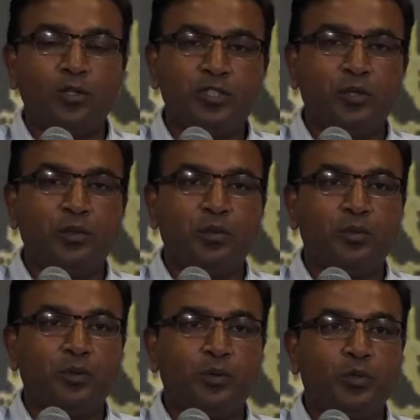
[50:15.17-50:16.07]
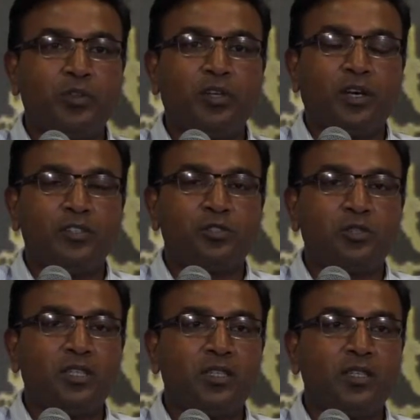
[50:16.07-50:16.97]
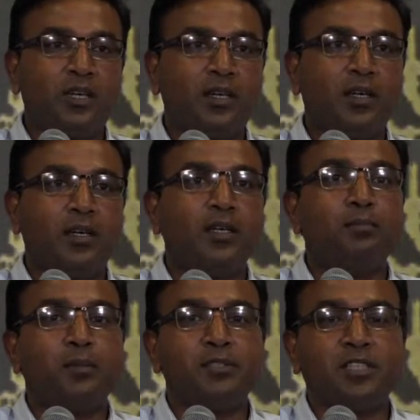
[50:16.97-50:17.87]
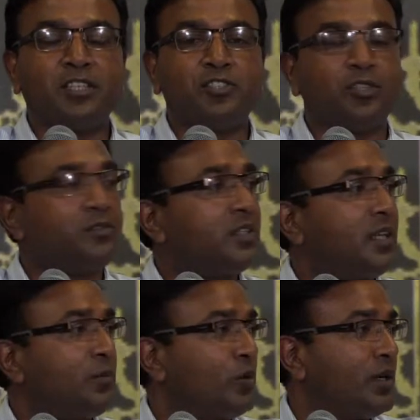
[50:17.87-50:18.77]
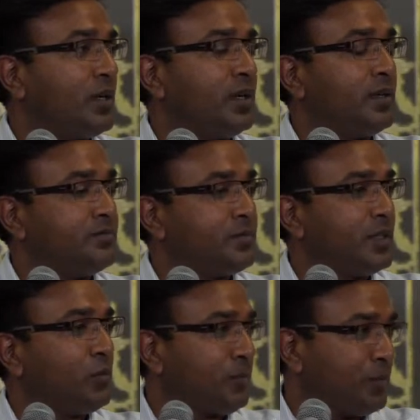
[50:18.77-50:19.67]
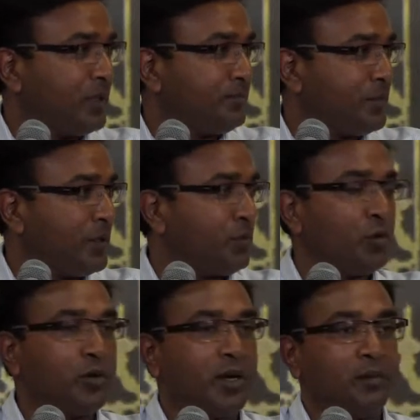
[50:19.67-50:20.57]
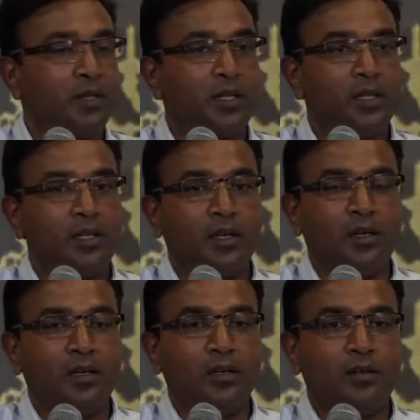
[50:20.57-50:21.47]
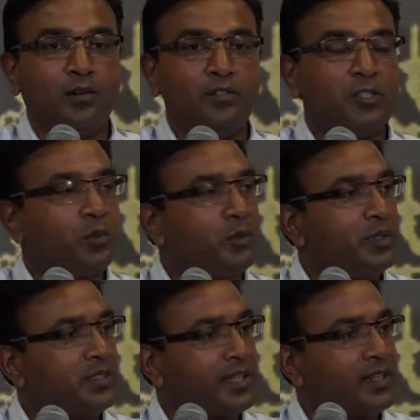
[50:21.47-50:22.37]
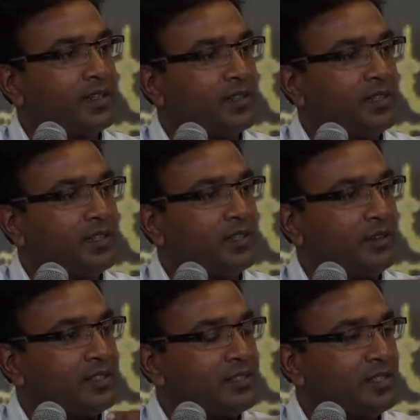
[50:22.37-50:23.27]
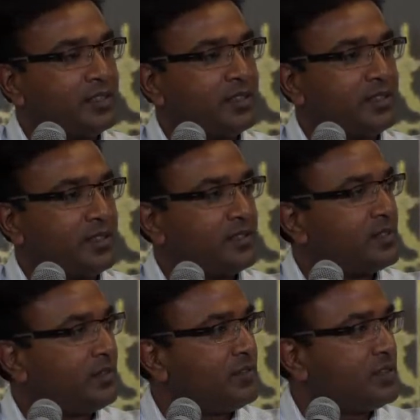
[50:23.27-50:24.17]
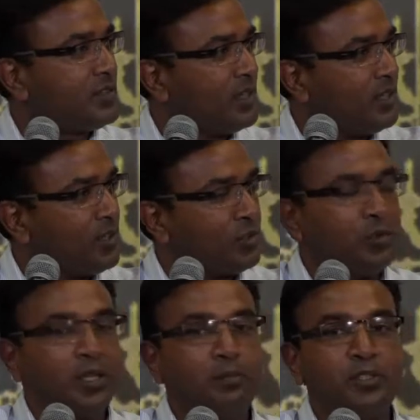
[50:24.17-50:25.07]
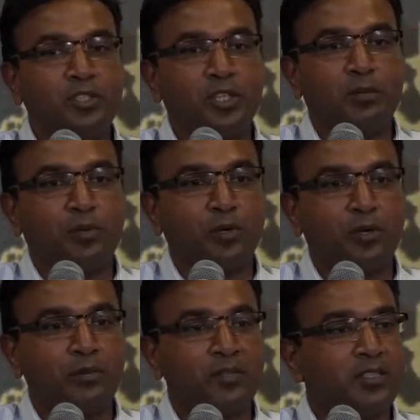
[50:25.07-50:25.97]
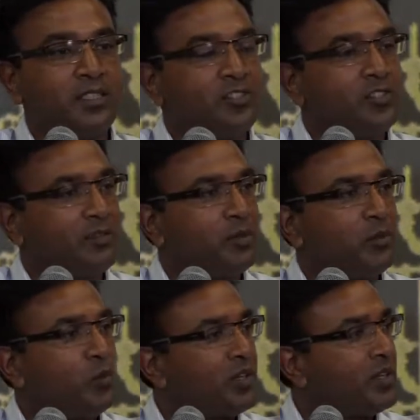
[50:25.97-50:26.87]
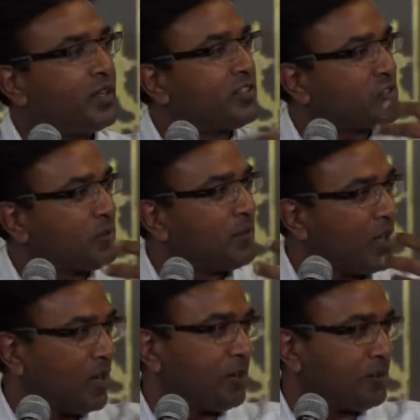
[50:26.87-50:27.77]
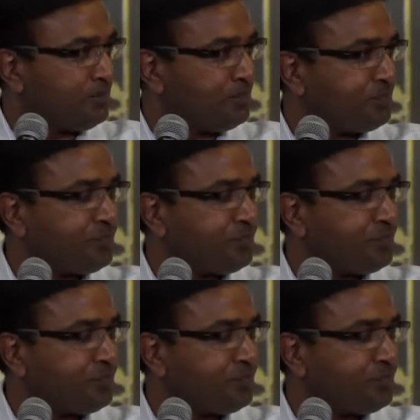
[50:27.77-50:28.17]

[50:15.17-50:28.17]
Also, with regards to the implementation of the MYP program, obviously we'll be taking the grade 6s and 7s through that particular program. The teachers have been working extremely hard,